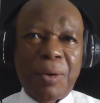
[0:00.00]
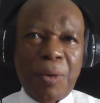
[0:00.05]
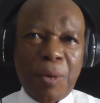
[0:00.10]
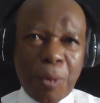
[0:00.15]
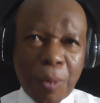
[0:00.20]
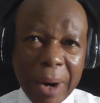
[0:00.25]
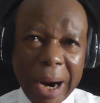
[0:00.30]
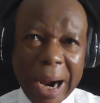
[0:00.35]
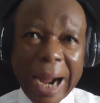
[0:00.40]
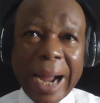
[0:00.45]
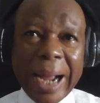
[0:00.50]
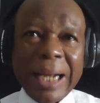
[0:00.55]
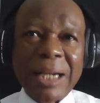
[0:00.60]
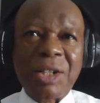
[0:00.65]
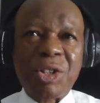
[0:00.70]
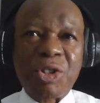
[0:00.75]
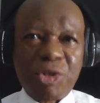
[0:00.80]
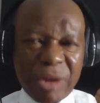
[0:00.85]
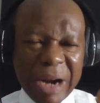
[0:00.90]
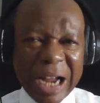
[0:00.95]
while
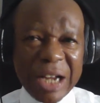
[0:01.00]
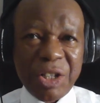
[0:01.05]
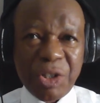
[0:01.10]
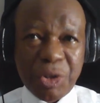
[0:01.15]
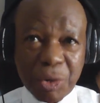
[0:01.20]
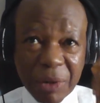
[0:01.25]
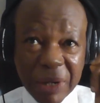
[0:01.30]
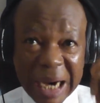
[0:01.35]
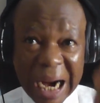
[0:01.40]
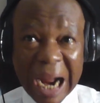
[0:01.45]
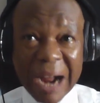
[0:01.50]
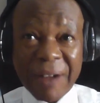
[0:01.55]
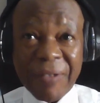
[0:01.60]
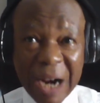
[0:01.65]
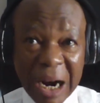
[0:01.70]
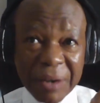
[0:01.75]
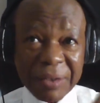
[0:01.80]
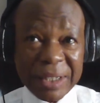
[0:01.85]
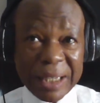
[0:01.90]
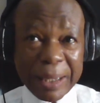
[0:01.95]
trying to carve
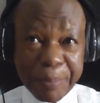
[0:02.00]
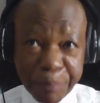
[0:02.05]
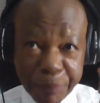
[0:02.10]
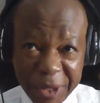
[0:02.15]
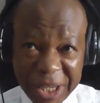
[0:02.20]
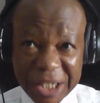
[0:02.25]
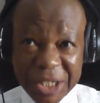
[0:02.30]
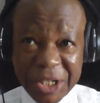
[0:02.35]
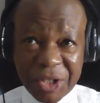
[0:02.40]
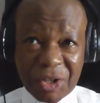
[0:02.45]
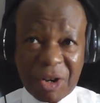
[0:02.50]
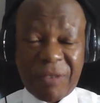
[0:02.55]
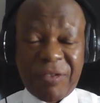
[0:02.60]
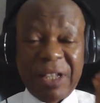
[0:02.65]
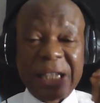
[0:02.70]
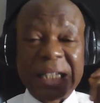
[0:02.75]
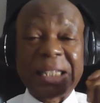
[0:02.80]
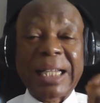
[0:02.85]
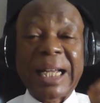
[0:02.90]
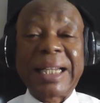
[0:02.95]
out a piece of
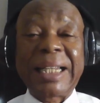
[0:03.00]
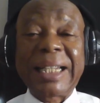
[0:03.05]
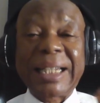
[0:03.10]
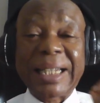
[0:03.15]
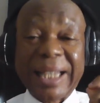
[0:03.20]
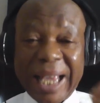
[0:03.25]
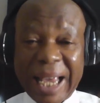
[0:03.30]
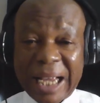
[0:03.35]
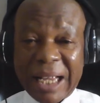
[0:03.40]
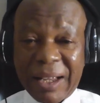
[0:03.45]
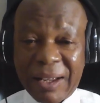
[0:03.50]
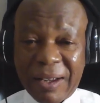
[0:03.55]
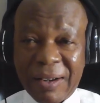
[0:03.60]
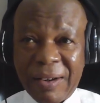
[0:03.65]
internet cake